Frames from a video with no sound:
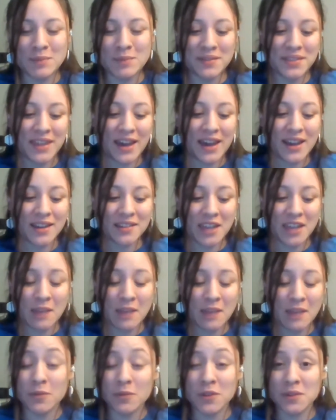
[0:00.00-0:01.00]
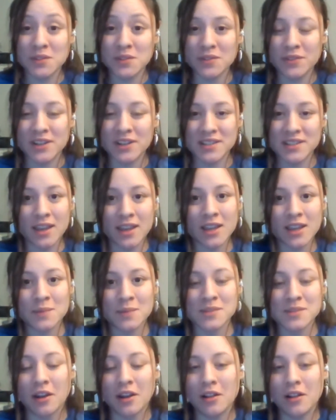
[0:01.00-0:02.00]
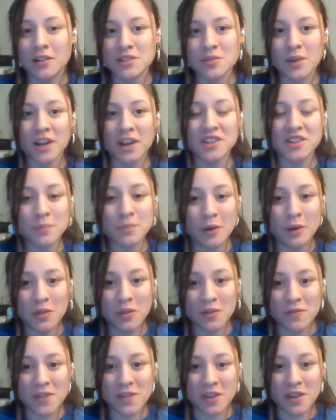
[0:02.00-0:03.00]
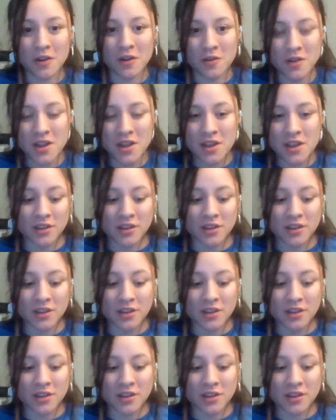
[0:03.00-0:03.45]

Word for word: that came up a few different times that I'll direct to both of you,